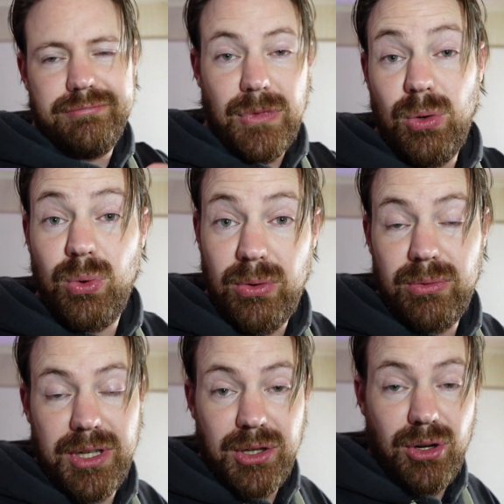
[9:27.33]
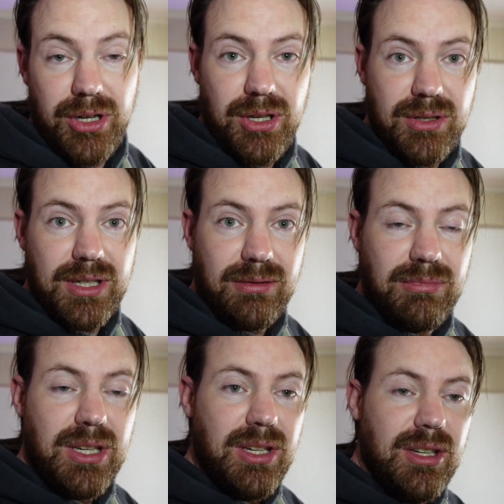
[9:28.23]
not using
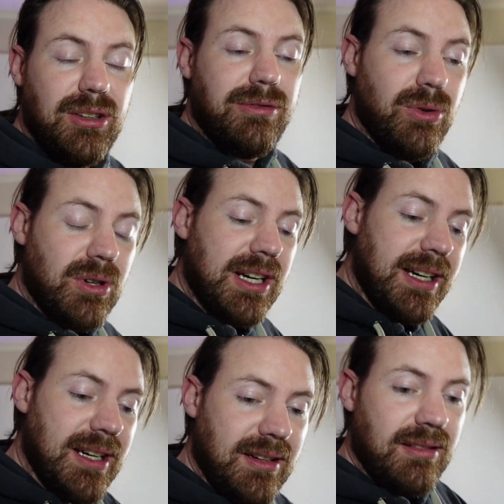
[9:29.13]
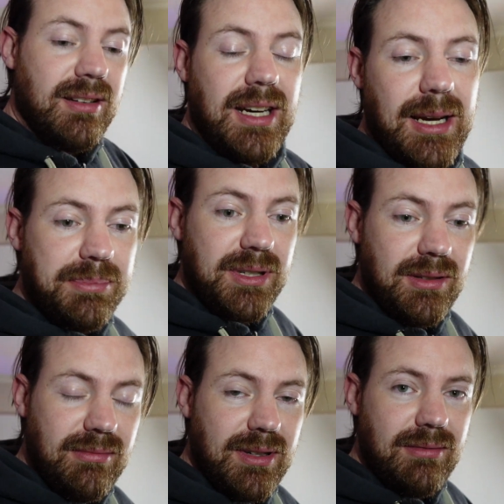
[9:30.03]
4K and
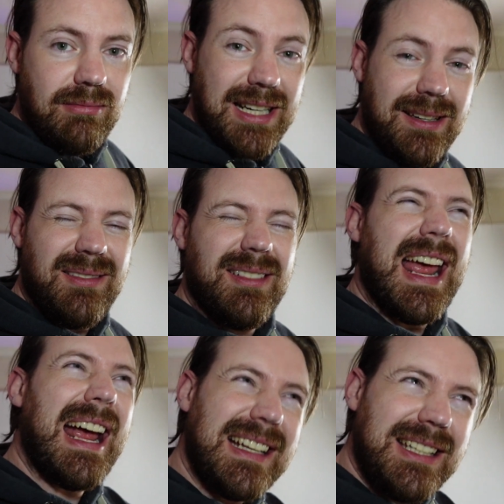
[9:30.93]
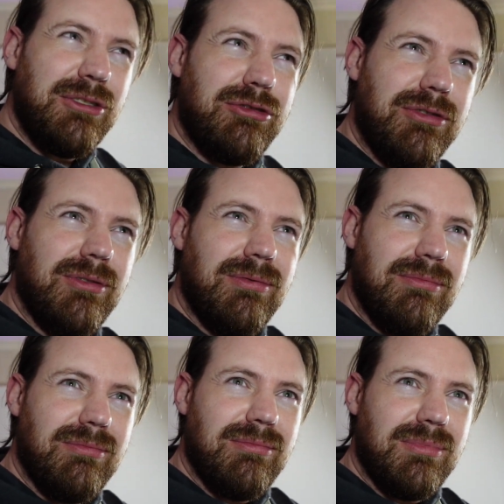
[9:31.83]
active
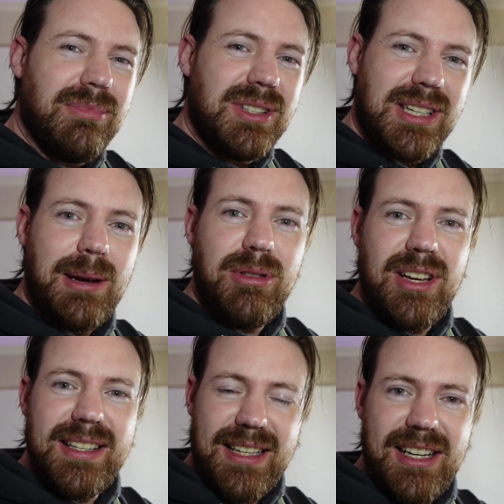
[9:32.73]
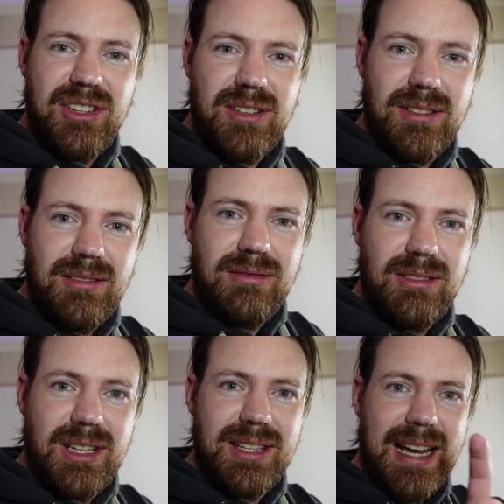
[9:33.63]
stabilization,
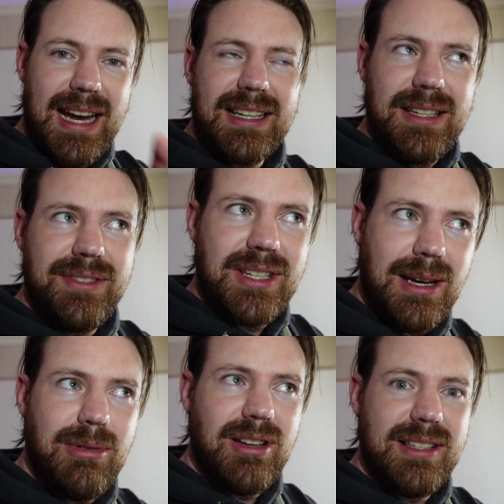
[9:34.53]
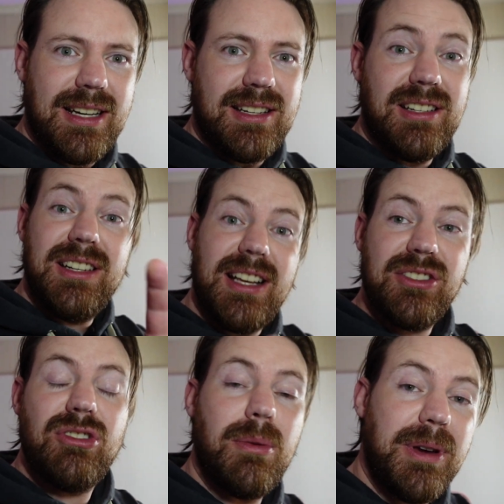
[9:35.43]
because active stabilization does
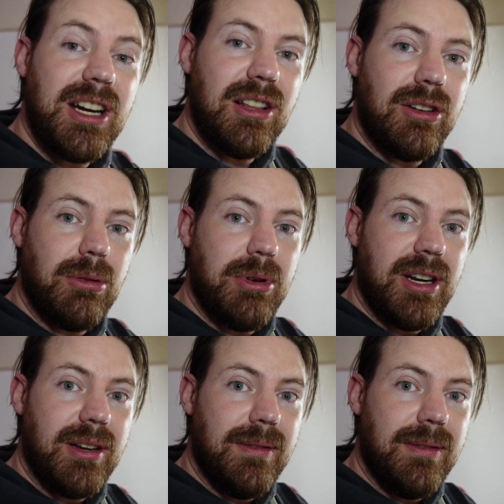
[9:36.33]
crop in a little bit.